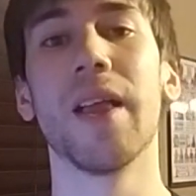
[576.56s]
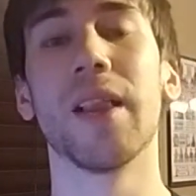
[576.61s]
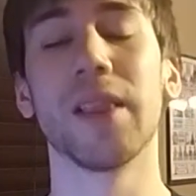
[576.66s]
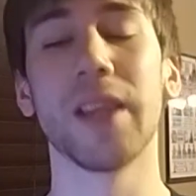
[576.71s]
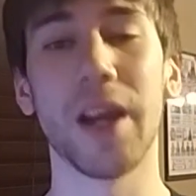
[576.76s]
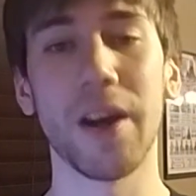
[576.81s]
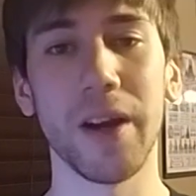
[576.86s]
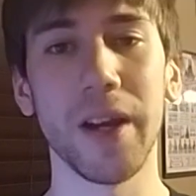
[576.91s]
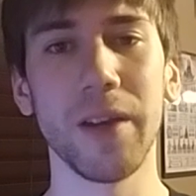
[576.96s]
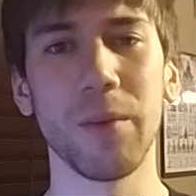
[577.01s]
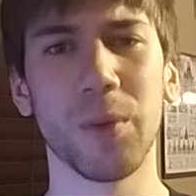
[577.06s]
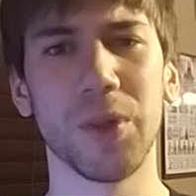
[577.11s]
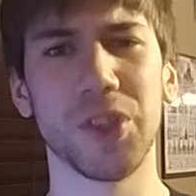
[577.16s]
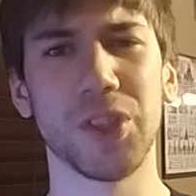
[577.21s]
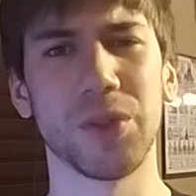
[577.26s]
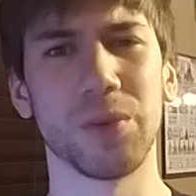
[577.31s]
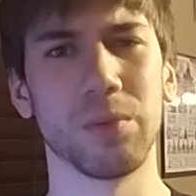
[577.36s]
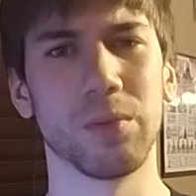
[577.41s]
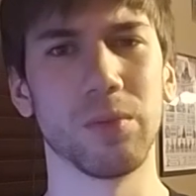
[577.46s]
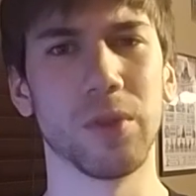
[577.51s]
lariat,
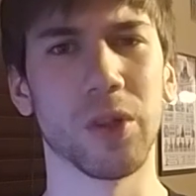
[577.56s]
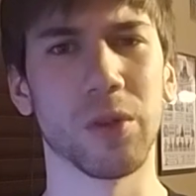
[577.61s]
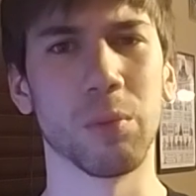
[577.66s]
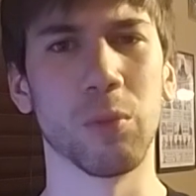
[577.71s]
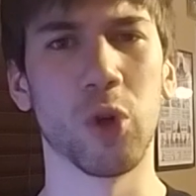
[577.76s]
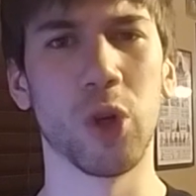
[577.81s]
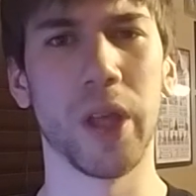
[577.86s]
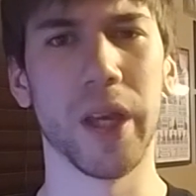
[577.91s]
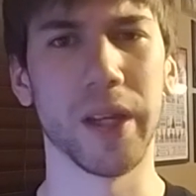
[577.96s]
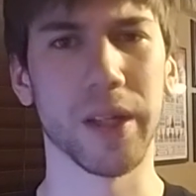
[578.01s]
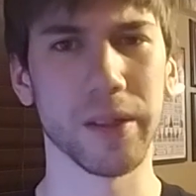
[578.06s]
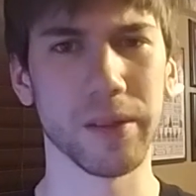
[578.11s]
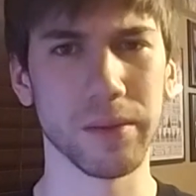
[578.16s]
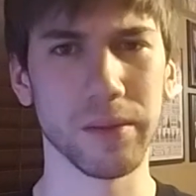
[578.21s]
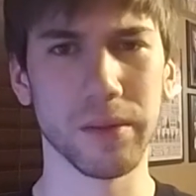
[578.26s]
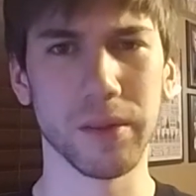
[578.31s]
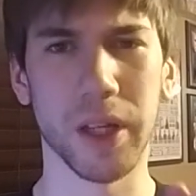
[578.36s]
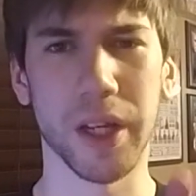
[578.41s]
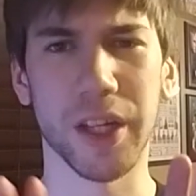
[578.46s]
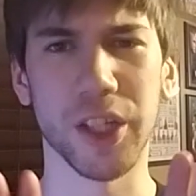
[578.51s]
which looked more like
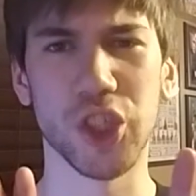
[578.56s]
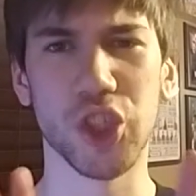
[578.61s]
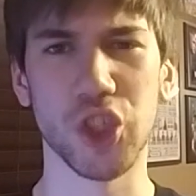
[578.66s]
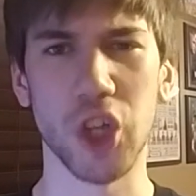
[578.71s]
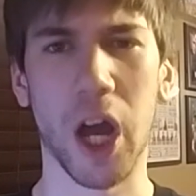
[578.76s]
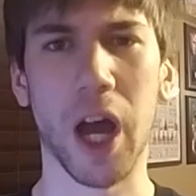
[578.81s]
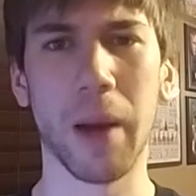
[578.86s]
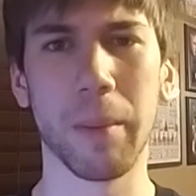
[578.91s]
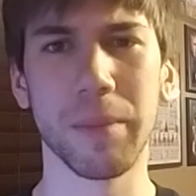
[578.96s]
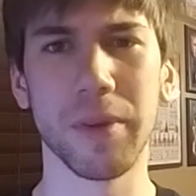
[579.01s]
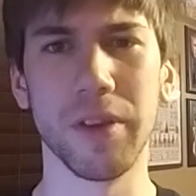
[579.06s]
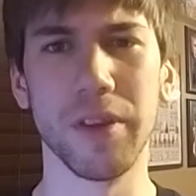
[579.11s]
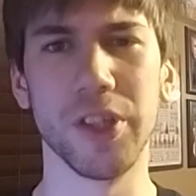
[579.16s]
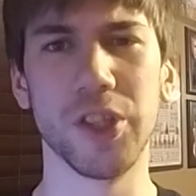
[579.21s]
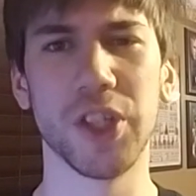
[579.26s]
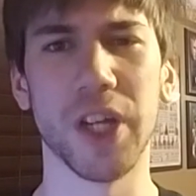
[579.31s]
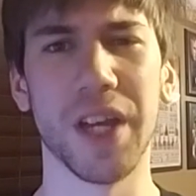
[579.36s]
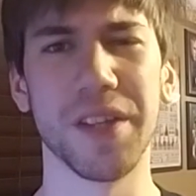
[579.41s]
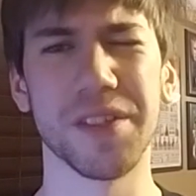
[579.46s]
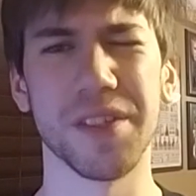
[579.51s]
like a chop to the
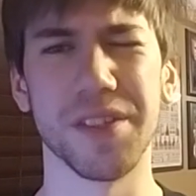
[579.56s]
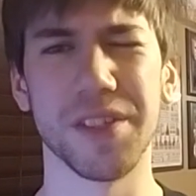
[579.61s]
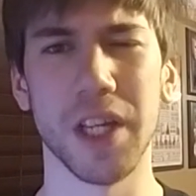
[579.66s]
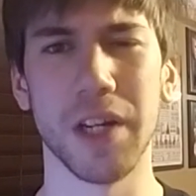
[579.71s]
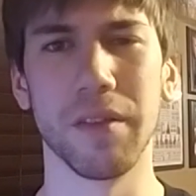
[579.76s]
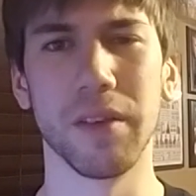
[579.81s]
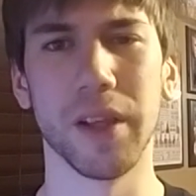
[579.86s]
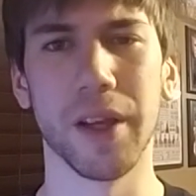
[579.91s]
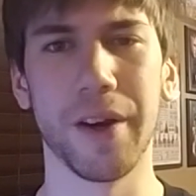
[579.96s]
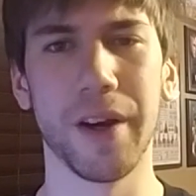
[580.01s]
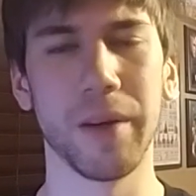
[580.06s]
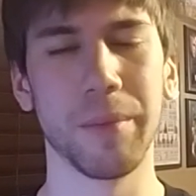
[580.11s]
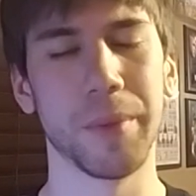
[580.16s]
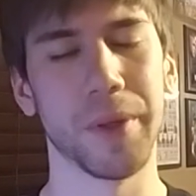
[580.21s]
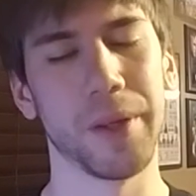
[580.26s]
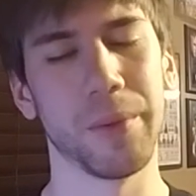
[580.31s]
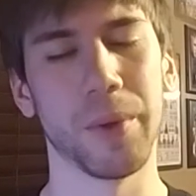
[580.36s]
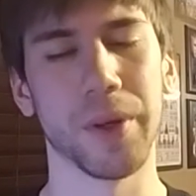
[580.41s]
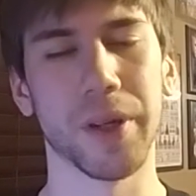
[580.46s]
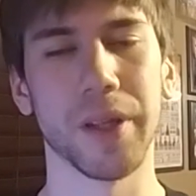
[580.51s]
chest instead of Lariat,
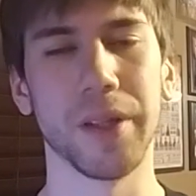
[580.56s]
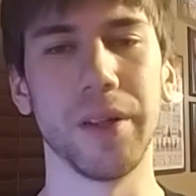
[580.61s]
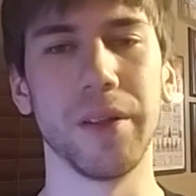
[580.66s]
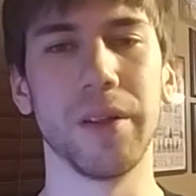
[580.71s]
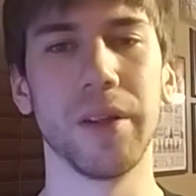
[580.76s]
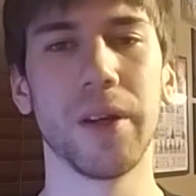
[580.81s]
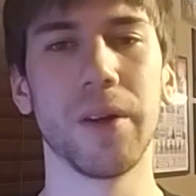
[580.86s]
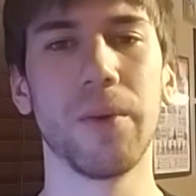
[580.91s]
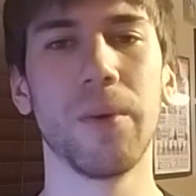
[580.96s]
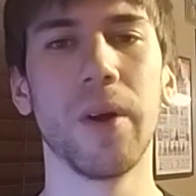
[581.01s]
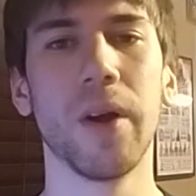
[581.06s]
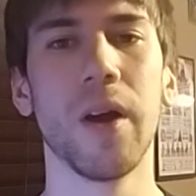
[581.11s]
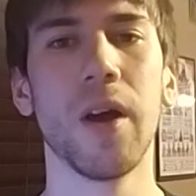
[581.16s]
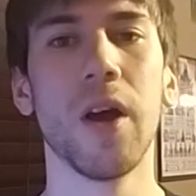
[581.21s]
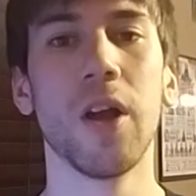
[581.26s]
but what can you do?